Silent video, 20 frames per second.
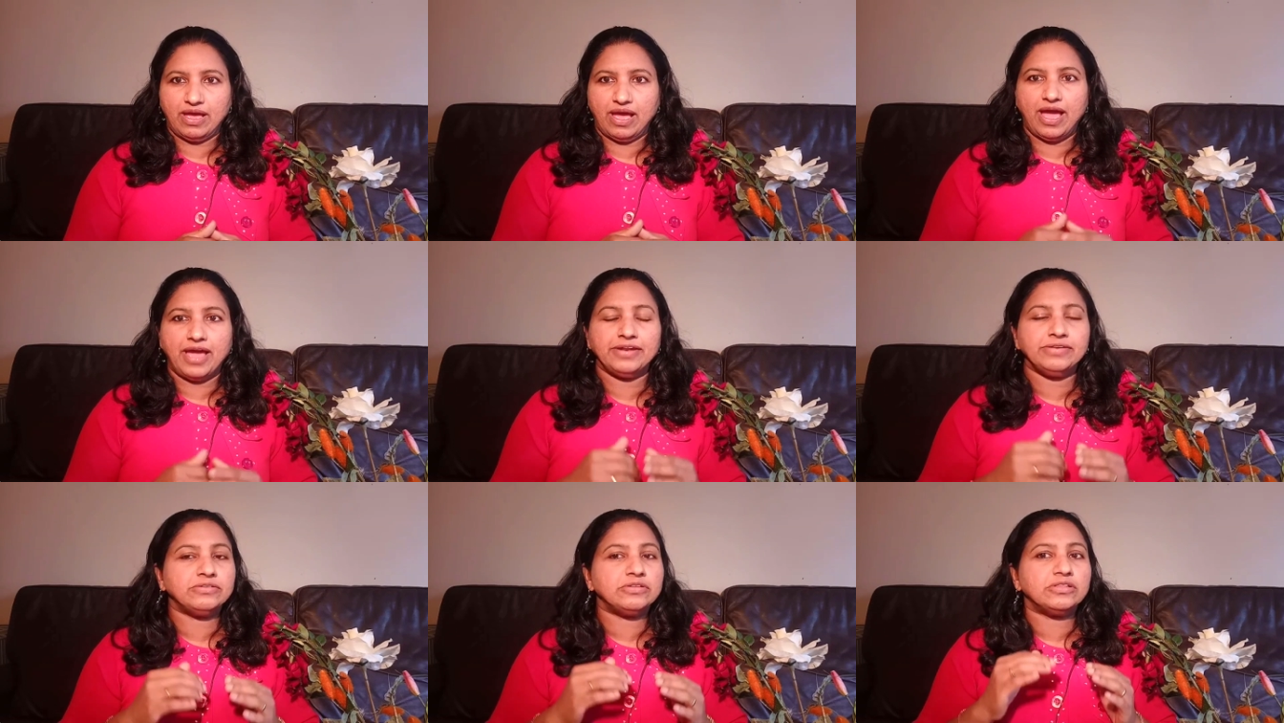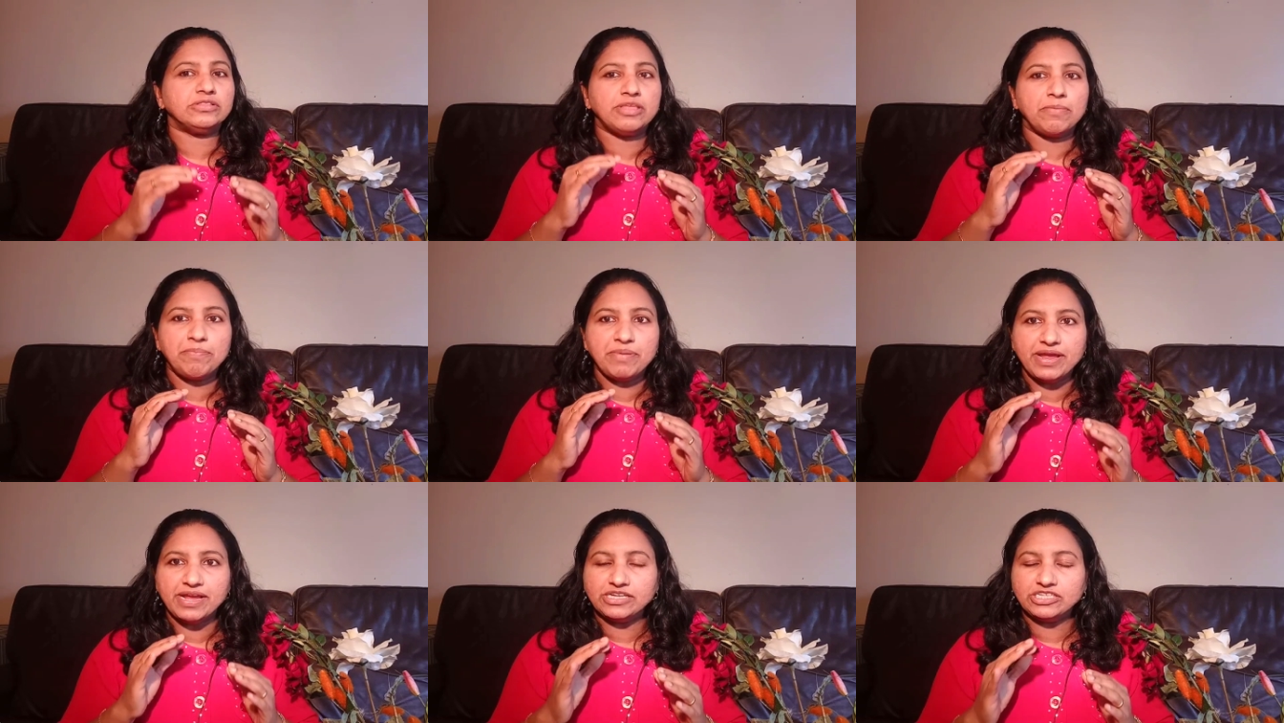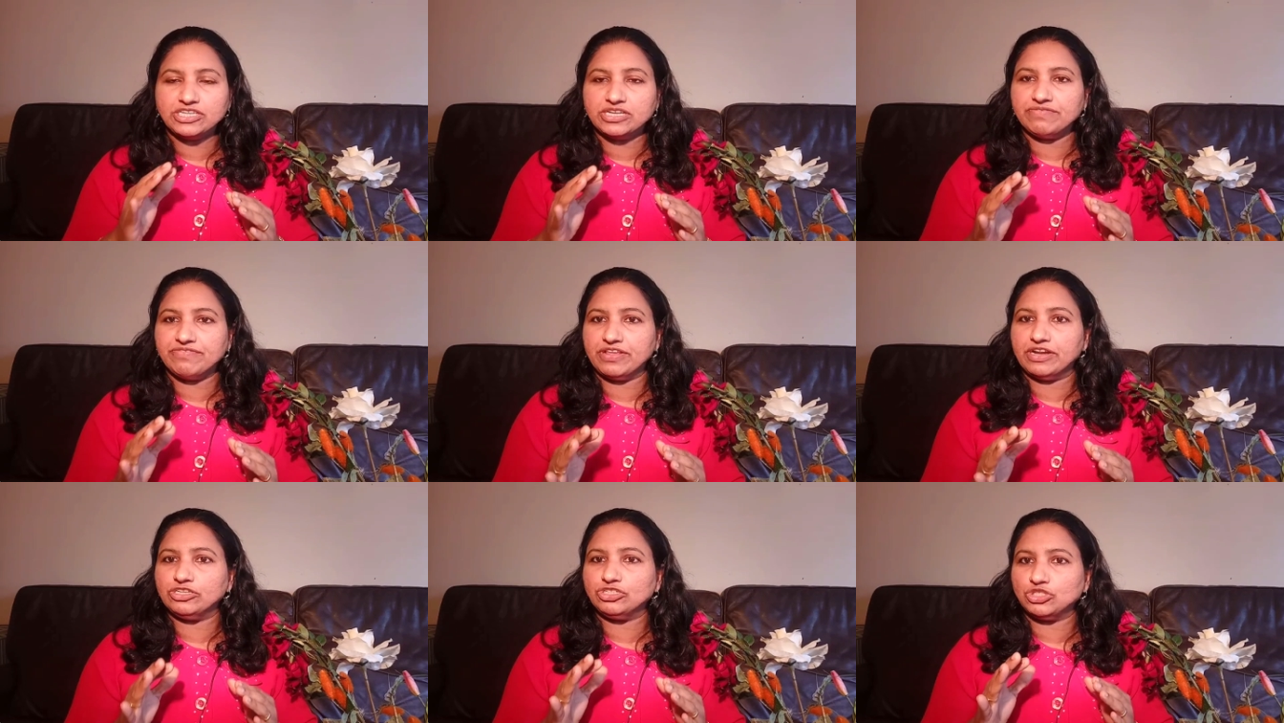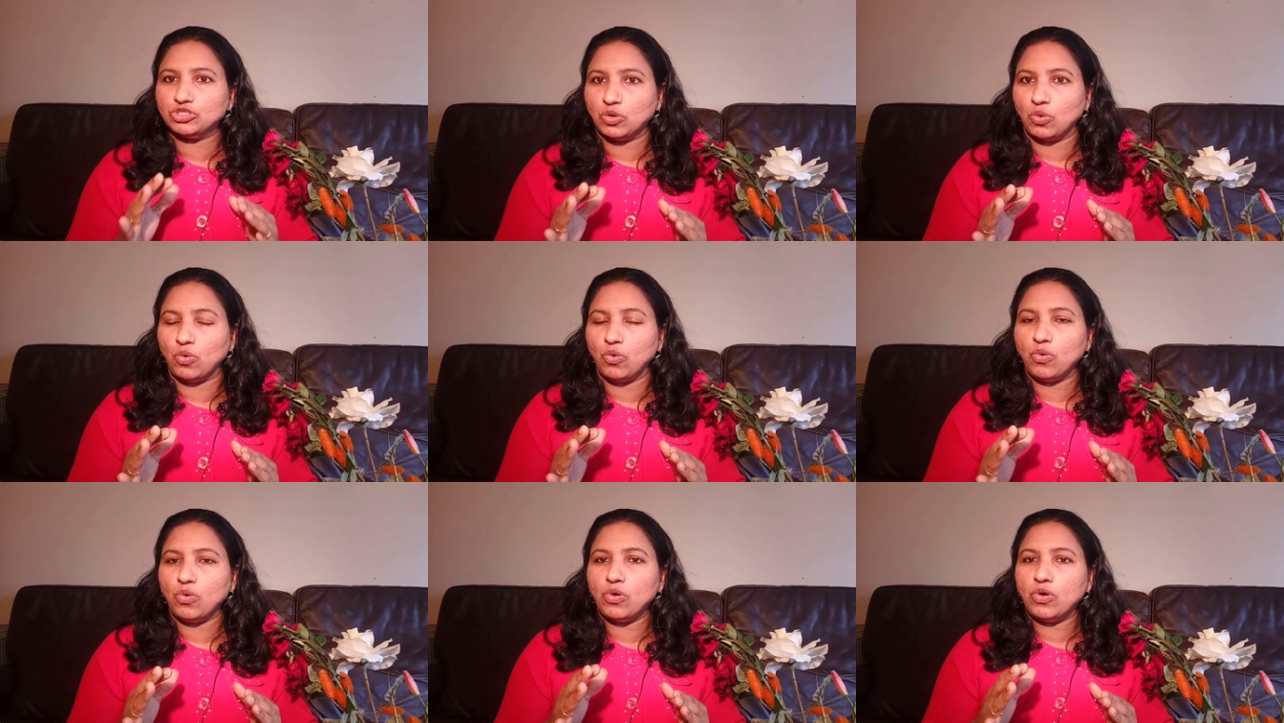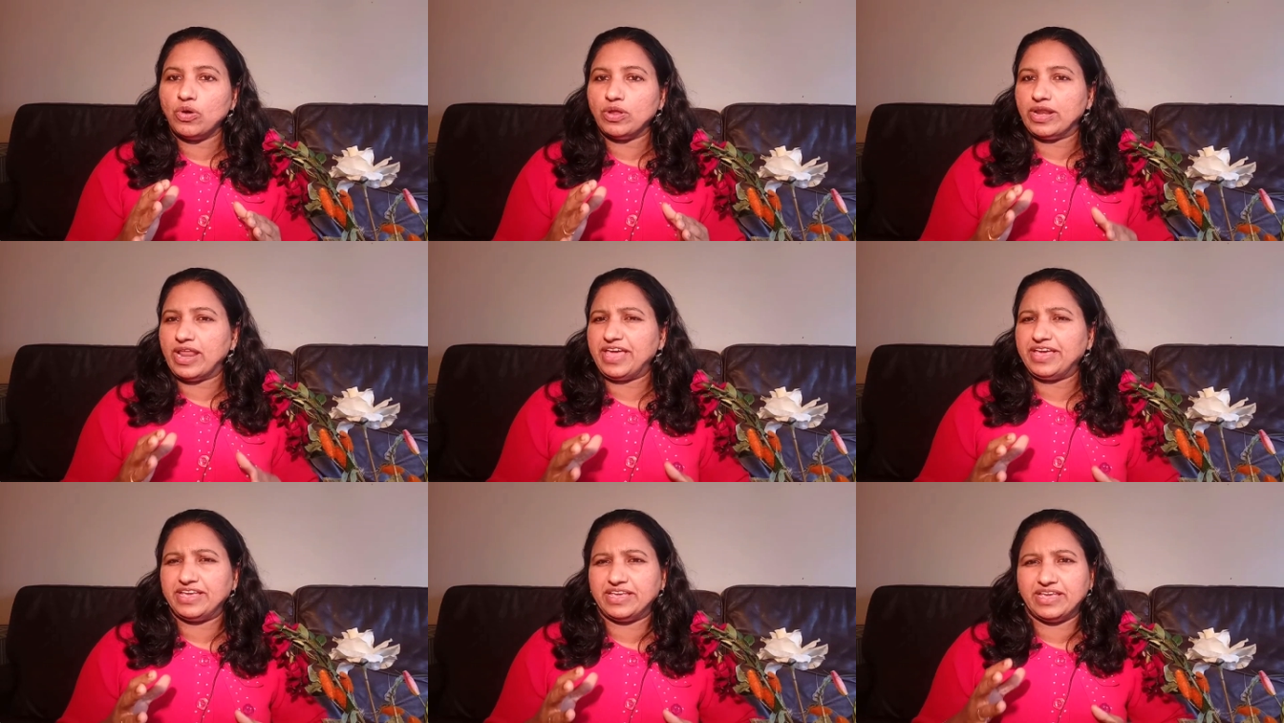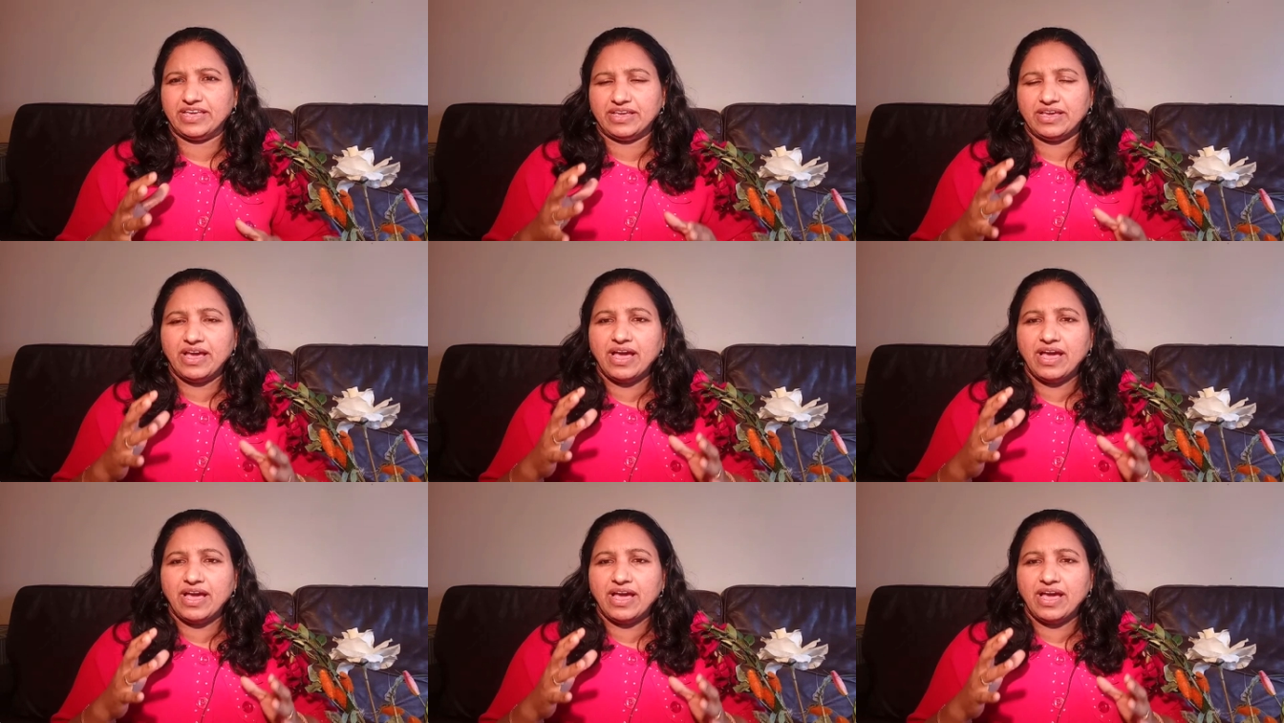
and the patient will show like